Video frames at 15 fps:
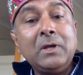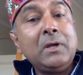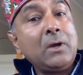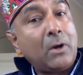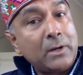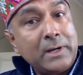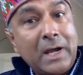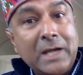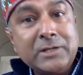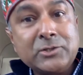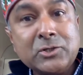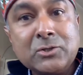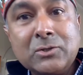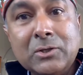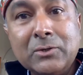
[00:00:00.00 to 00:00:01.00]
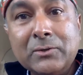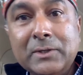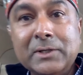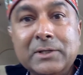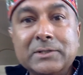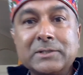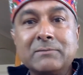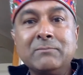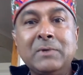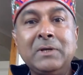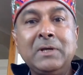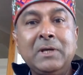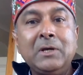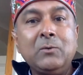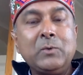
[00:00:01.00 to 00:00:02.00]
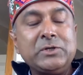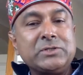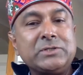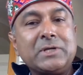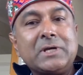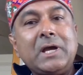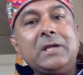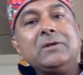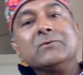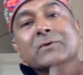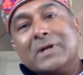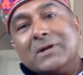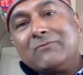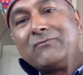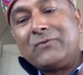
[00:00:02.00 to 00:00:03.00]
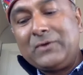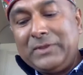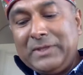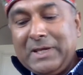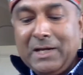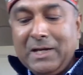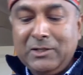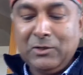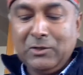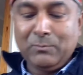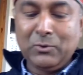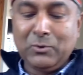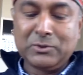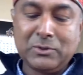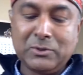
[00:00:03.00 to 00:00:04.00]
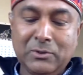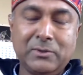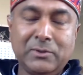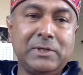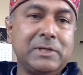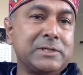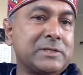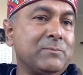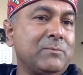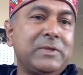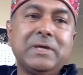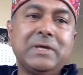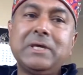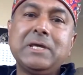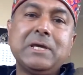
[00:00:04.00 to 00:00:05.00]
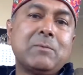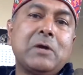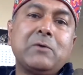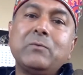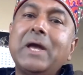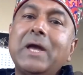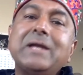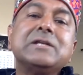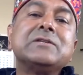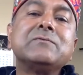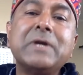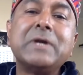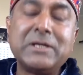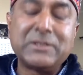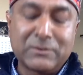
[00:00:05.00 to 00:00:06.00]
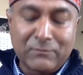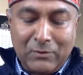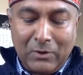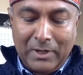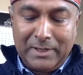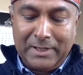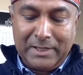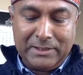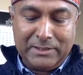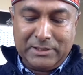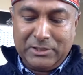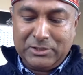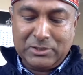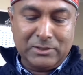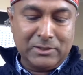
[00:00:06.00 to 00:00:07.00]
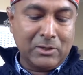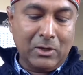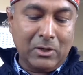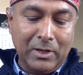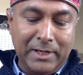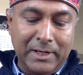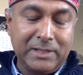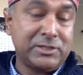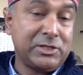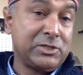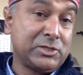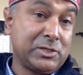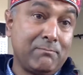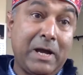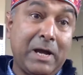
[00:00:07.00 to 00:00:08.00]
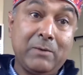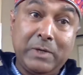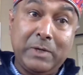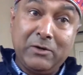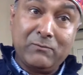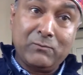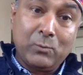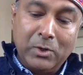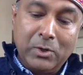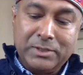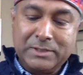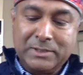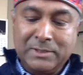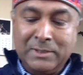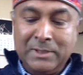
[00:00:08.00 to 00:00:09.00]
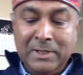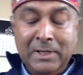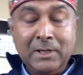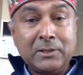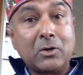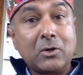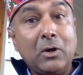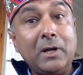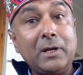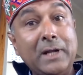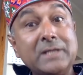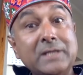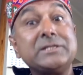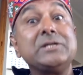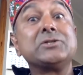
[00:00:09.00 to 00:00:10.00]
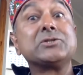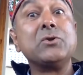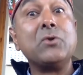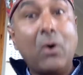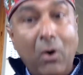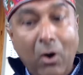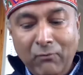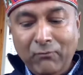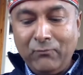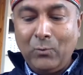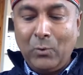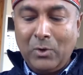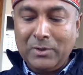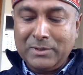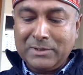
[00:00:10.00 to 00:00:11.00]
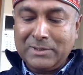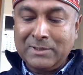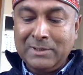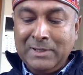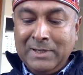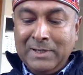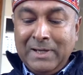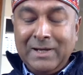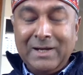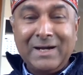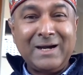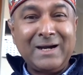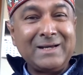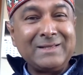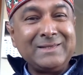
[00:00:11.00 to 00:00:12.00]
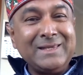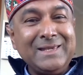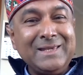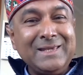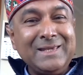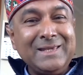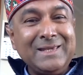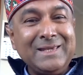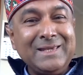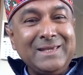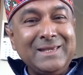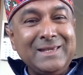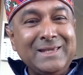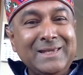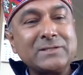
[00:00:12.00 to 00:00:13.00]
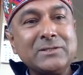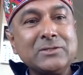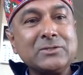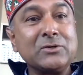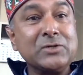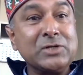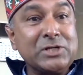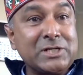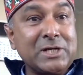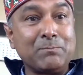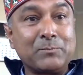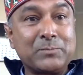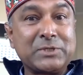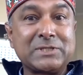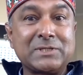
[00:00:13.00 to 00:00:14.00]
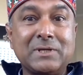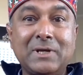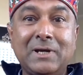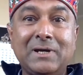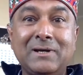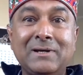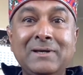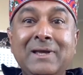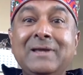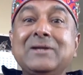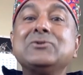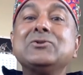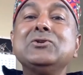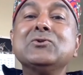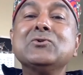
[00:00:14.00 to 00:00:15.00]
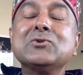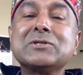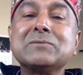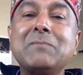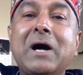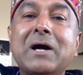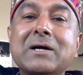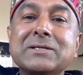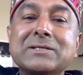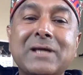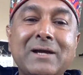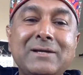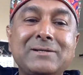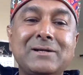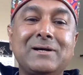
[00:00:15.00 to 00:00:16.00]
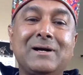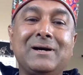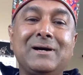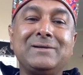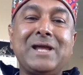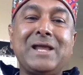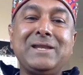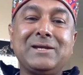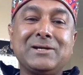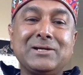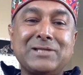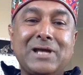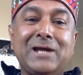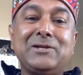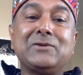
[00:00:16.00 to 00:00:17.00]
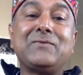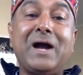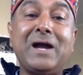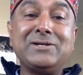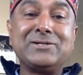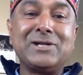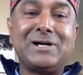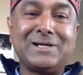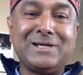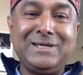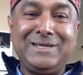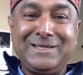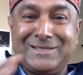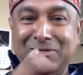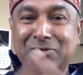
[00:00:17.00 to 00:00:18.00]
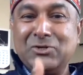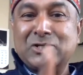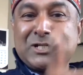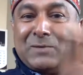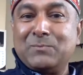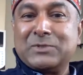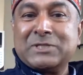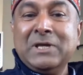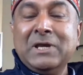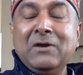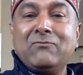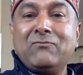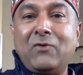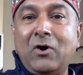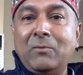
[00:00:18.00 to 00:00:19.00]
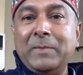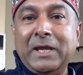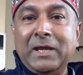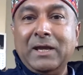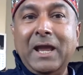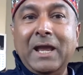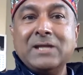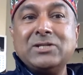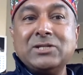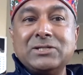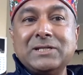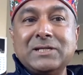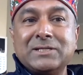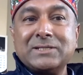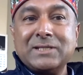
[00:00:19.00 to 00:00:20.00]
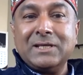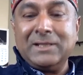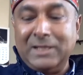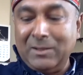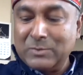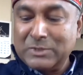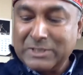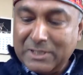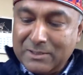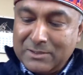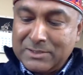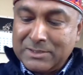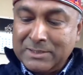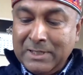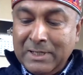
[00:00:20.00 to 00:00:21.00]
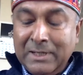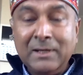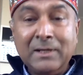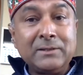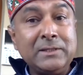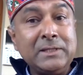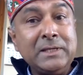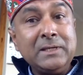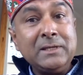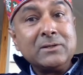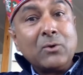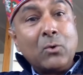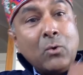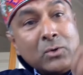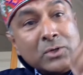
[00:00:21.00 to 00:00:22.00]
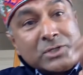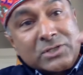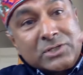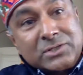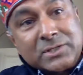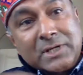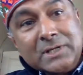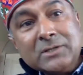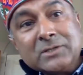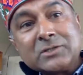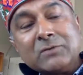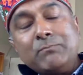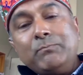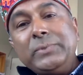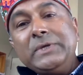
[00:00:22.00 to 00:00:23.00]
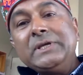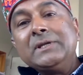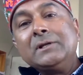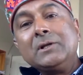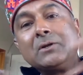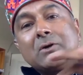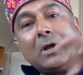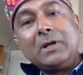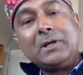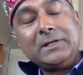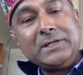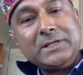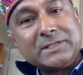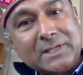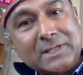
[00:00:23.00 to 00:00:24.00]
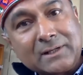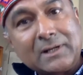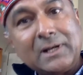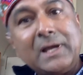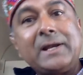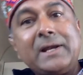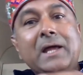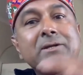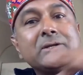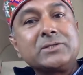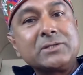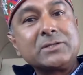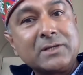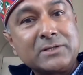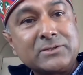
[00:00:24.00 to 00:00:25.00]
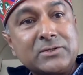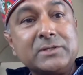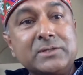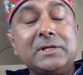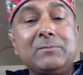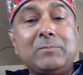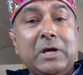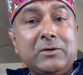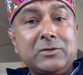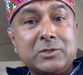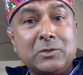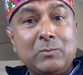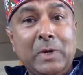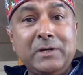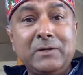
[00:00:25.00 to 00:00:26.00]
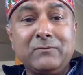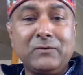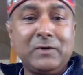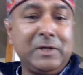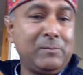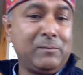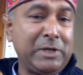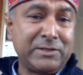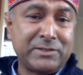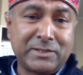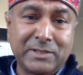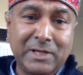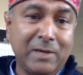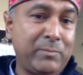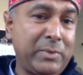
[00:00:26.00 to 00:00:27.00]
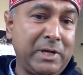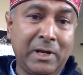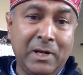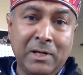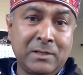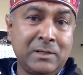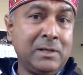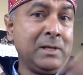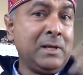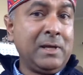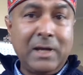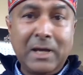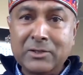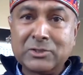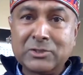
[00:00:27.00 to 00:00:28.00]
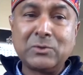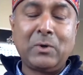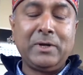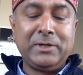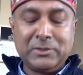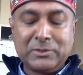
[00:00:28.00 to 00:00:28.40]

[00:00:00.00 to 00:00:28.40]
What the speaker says: on hydrocolonialism, which is a kind of riff on the idea of post-colonialism, thinking about various ways of colonization, the colonization by way of water, the colonization of water, the presence of ships, to use Marcus Rediker's idea of hierarchies, ships forming entities in themselves, the whole strings of penal colonies that Claire Anderson has written about so wonderfully, places like Penang and so on and